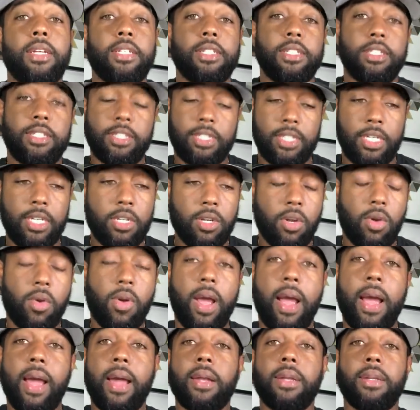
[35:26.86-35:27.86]
she know
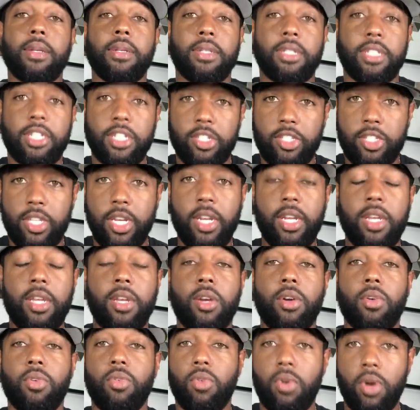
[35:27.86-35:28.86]
how to continue
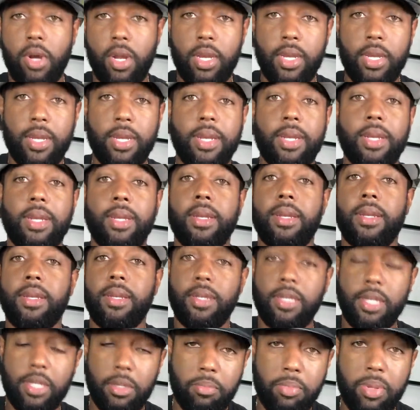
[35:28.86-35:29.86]
to run
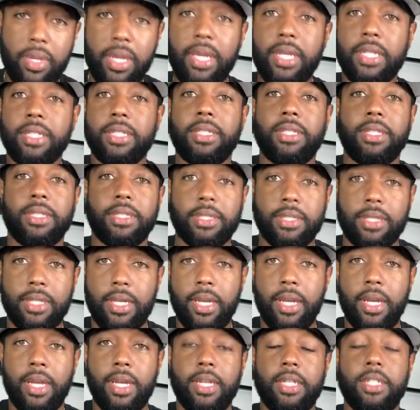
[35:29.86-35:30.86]
the business.
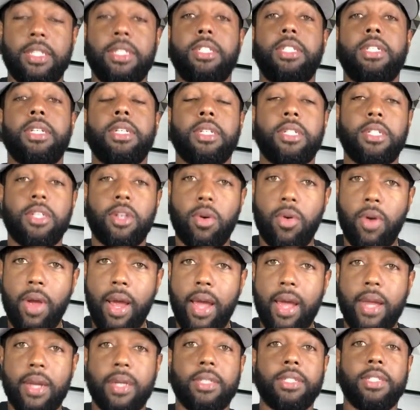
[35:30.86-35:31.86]
She'll know
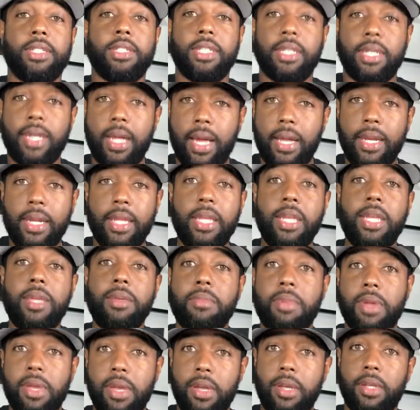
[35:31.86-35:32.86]
how to send out the
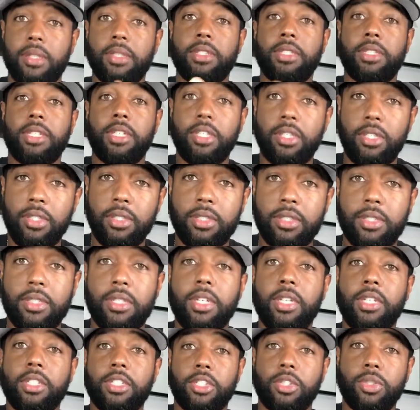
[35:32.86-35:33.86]
emails to
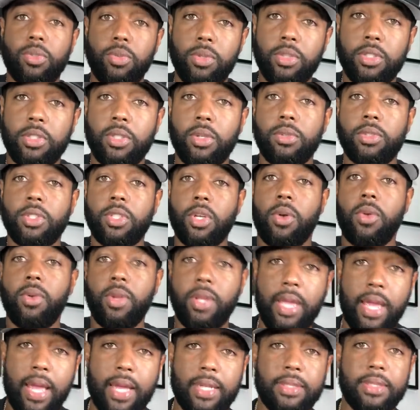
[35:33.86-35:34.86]
to the students on Tony
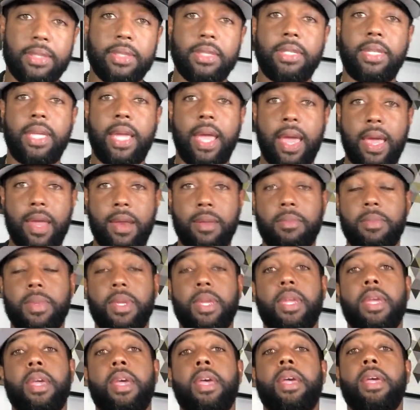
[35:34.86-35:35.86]
Gaskins
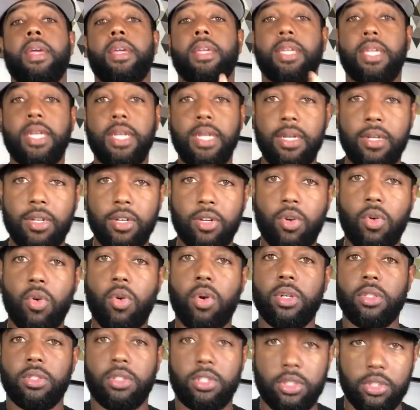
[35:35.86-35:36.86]
Academy, keep the
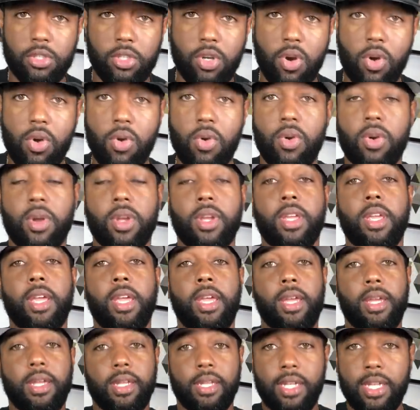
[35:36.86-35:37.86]
courses going,
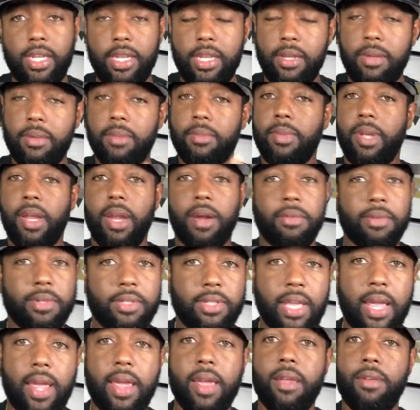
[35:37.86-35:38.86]
keep
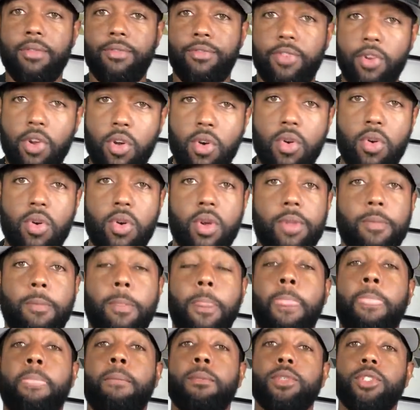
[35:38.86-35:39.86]
everything flowing
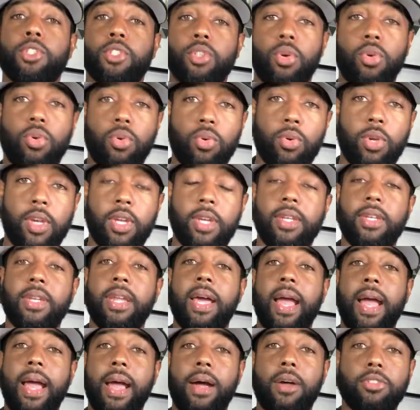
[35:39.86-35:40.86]
so
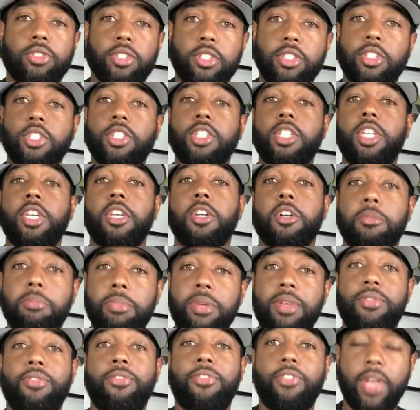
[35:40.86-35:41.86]
the house could still
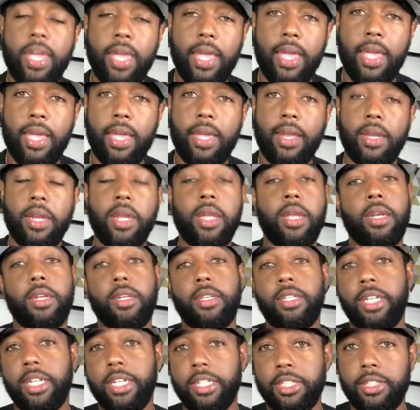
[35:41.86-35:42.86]
be fed in
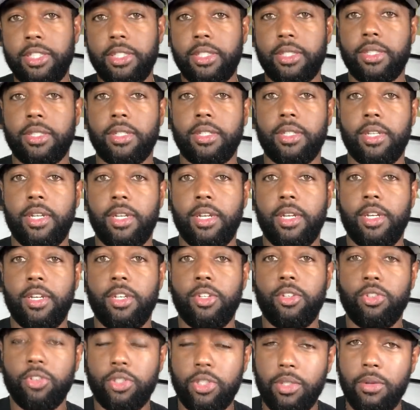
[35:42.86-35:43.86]
addition.
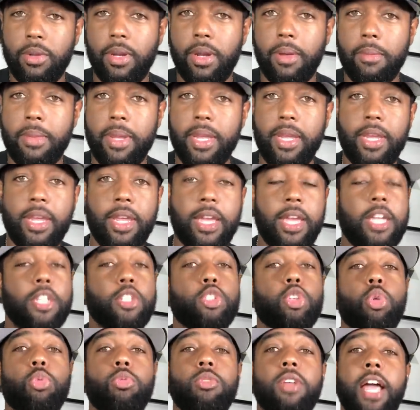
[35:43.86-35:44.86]
You see what I mean?
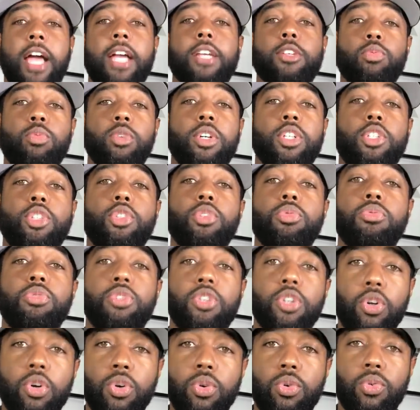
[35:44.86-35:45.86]
So that's what you
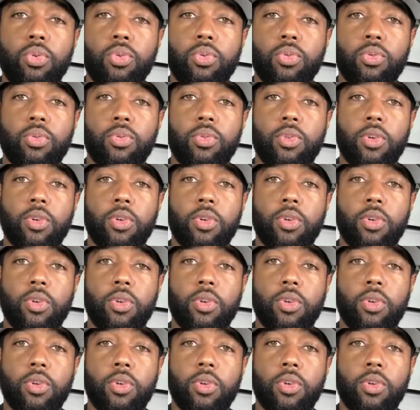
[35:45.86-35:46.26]
do